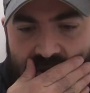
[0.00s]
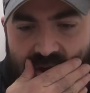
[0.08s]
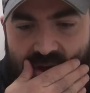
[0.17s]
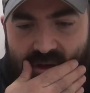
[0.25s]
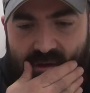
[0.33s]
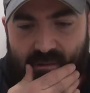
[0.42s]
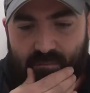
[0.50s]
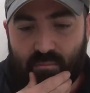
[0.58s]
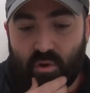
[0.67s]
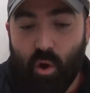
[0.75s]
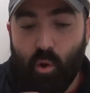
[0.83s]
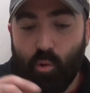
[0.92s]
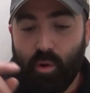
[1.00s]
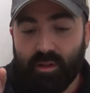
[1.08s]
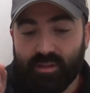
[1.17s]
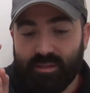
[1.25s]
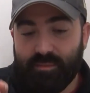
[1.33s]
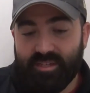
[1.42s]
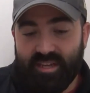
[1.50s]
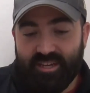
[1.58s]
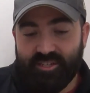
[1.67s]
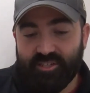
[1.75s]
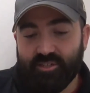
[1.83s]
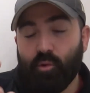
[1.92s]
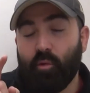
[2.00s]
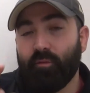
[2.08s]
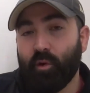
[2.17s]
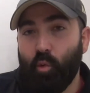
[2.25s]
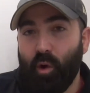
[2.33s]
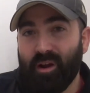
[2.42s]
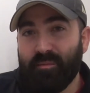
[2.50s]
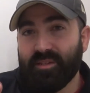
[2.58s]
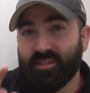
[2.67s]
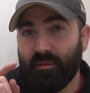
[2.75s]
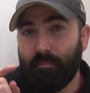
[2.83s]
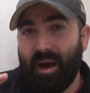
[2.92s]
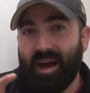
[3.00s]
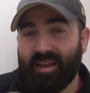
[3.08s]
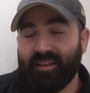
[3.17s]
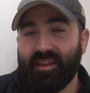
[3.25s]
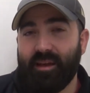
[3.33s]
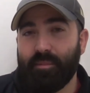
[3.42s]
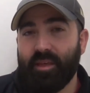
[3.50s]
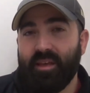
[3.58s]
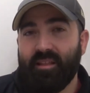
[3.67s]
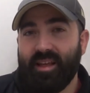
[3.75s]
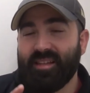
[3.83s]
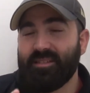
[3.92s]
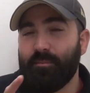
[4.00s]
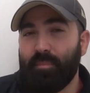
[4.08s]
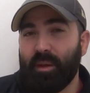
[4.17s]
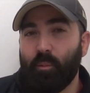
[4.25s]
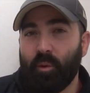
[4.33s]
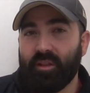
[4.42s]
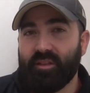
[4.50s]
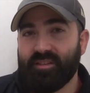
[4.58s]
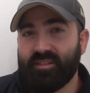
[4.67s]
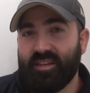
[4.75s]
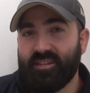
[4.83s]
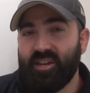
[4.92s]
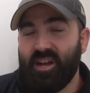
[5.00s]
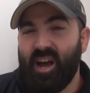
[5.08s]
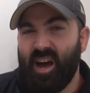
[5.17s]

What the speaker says: No limitations or requirements on pocket depth. That's a big one at this age.